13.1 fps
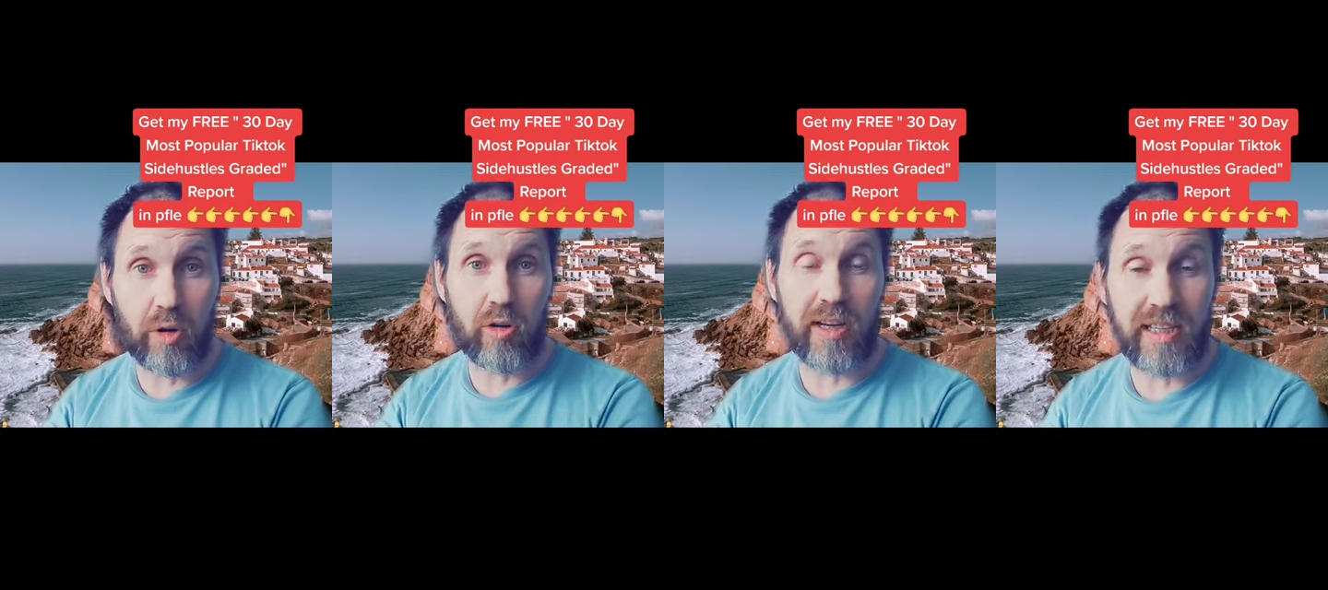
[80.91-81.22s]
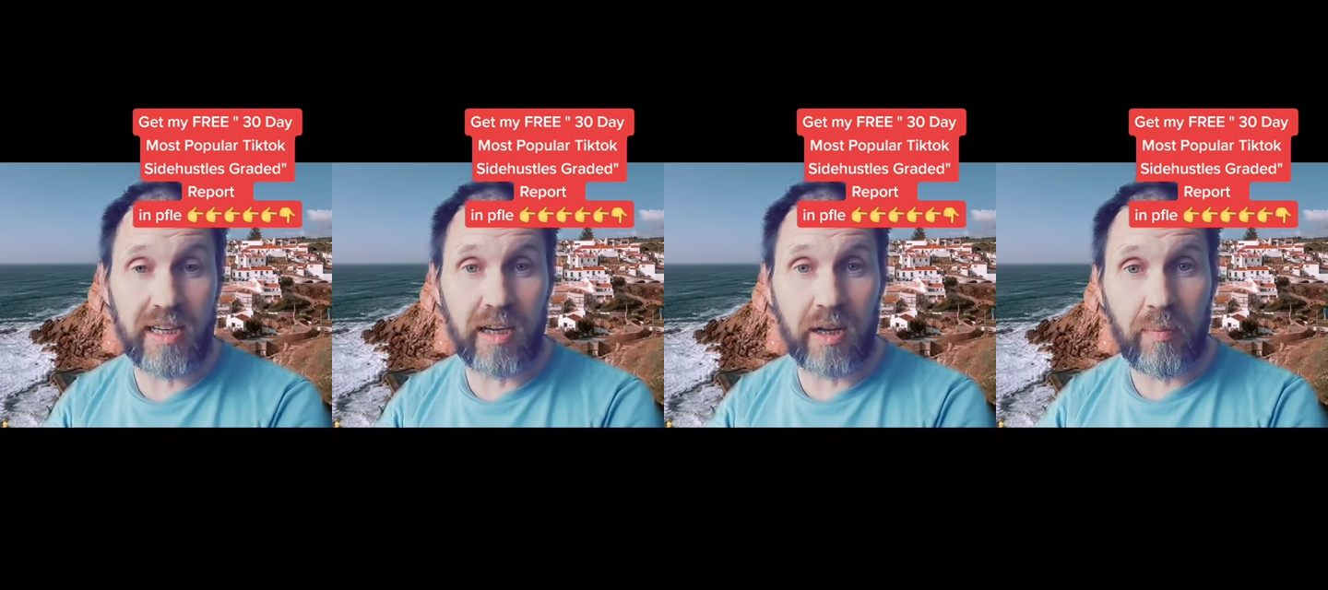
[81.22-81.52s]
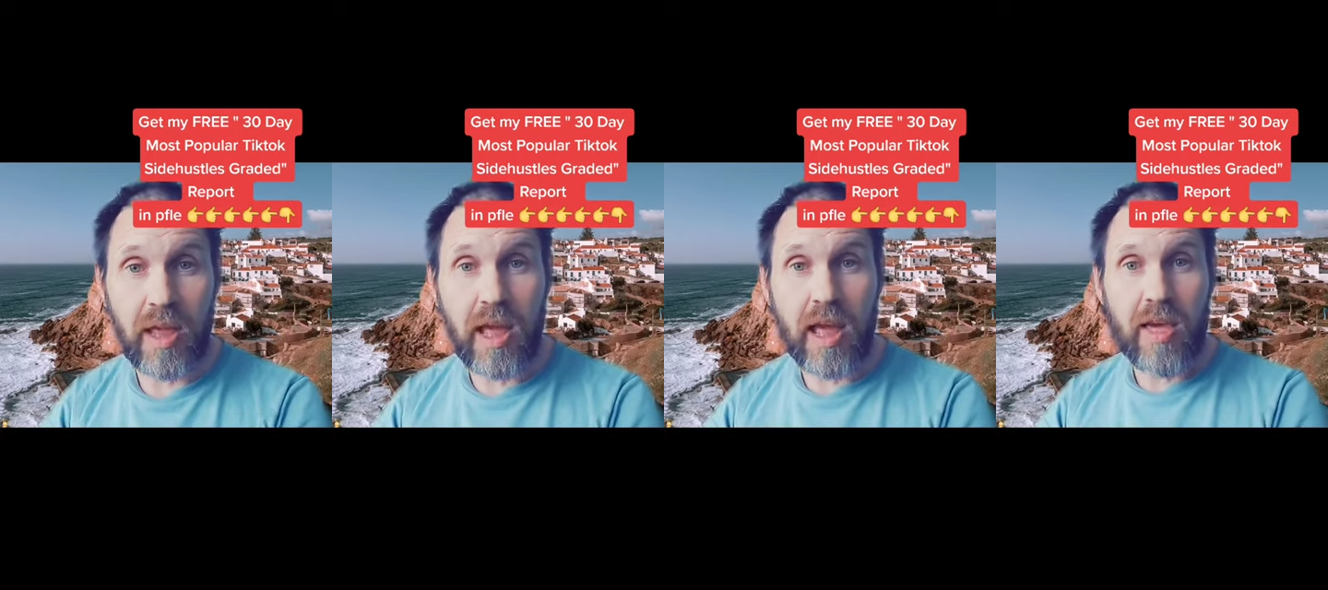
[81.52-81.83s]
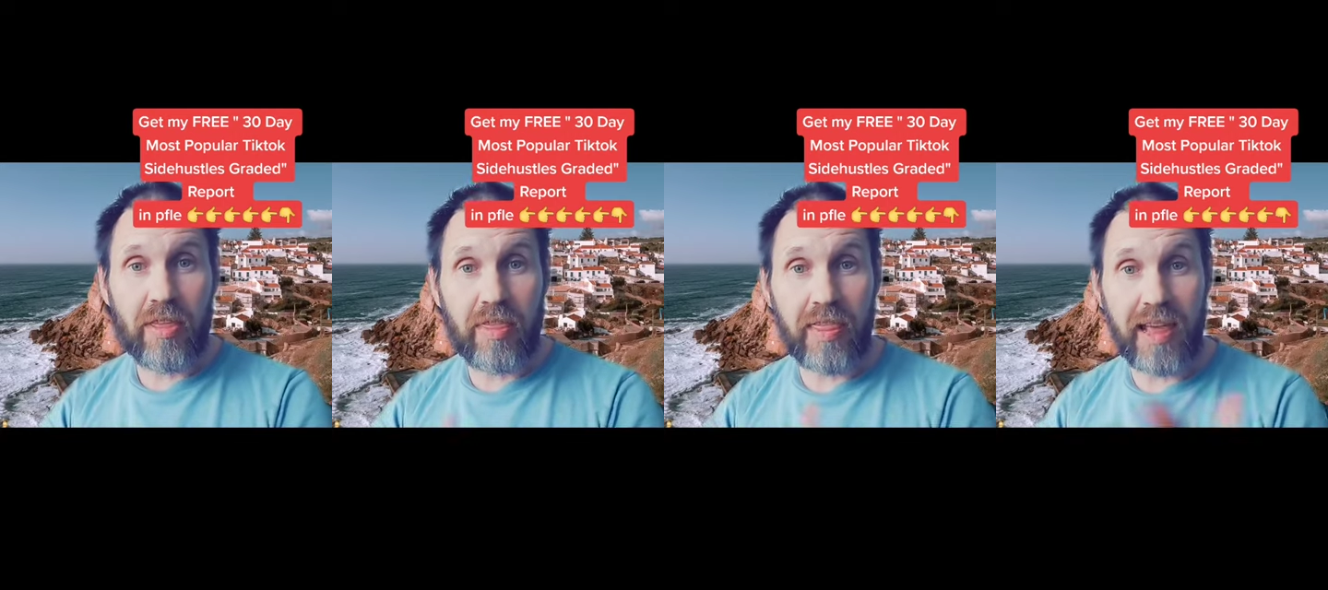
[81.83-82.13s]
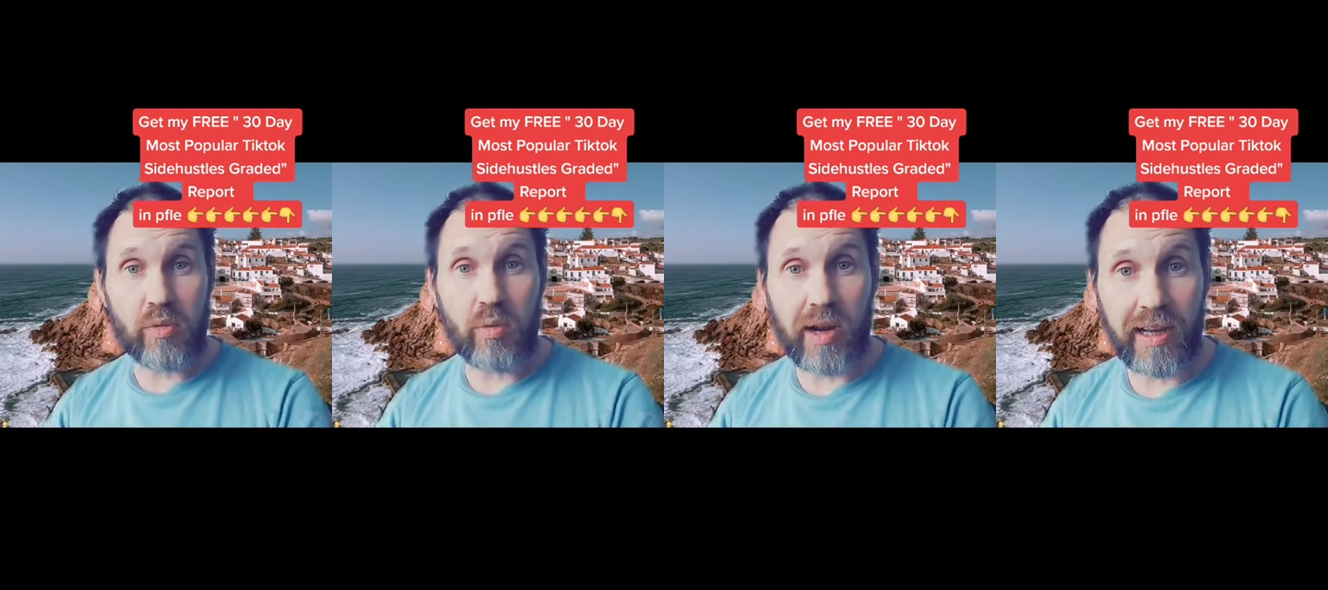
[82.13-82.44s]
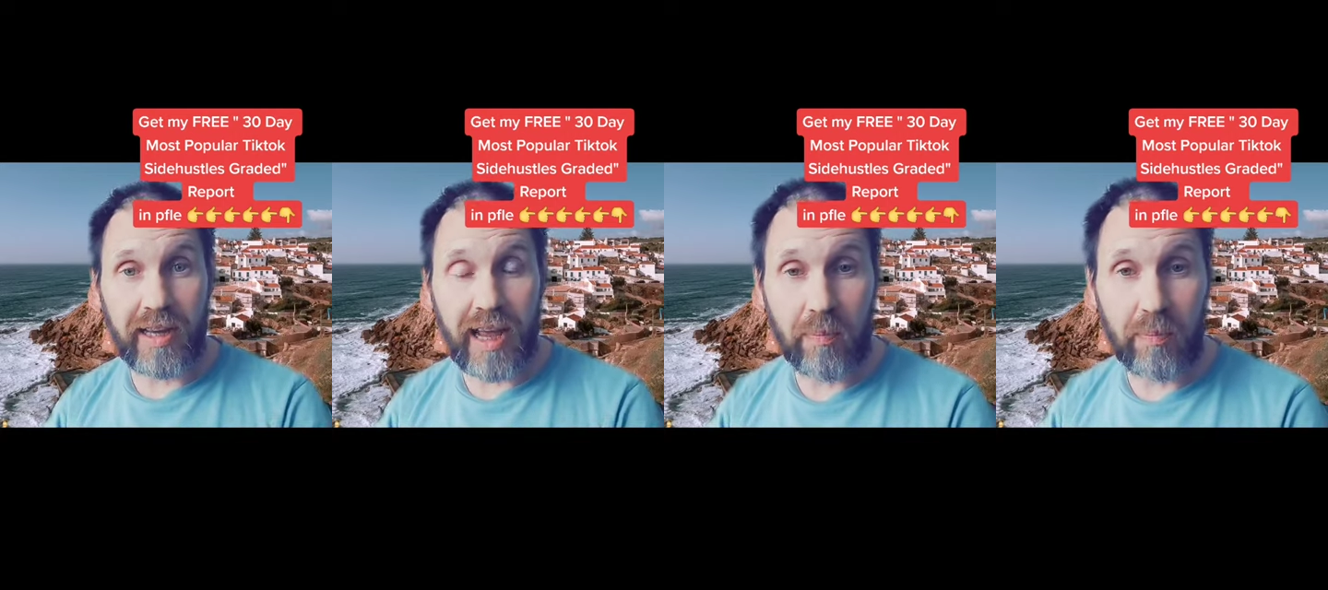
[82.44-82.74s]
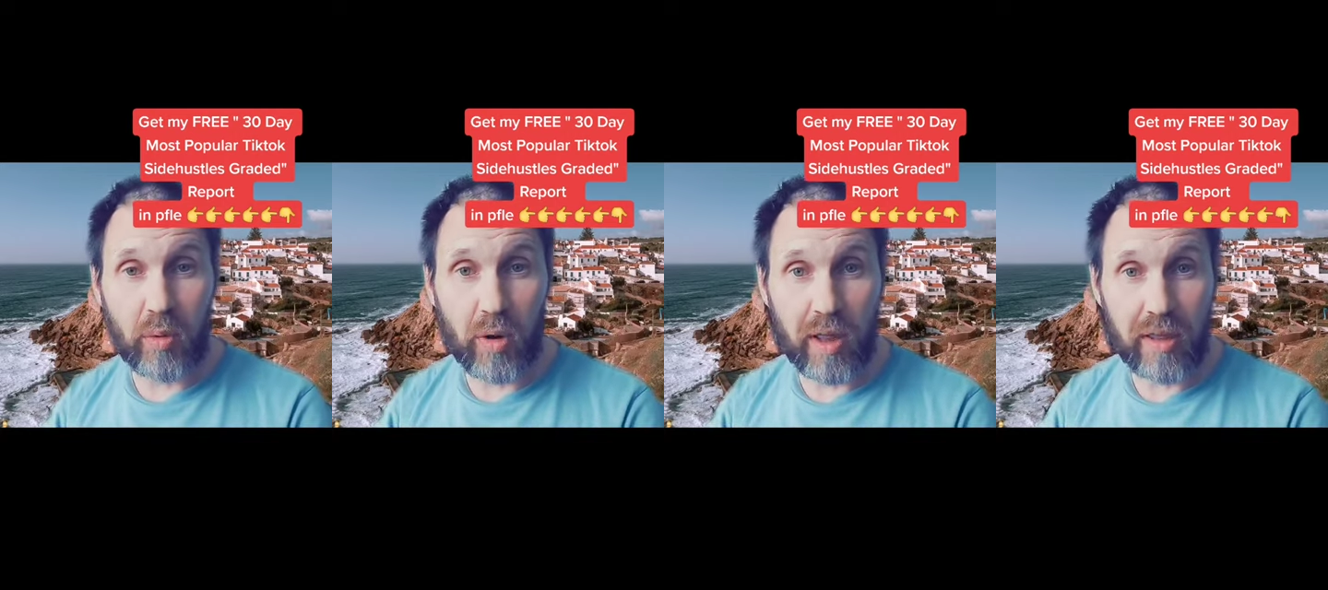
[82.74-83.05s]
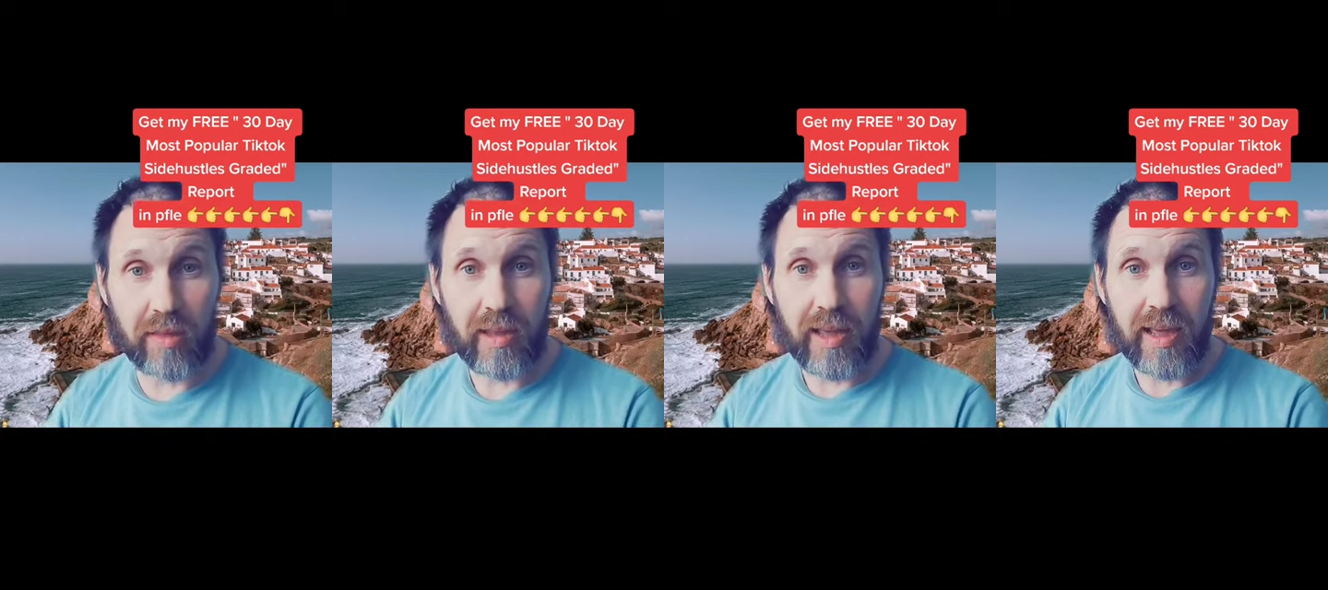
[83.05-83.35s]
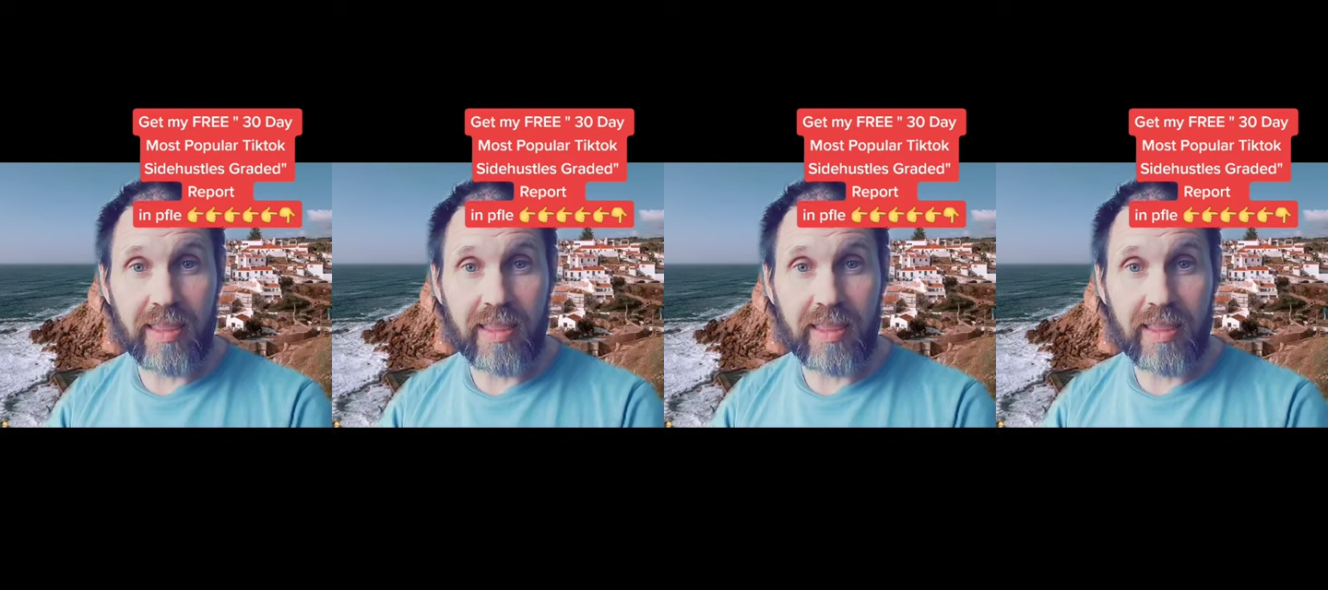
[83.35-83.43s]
creates income, then that's what I can help you with.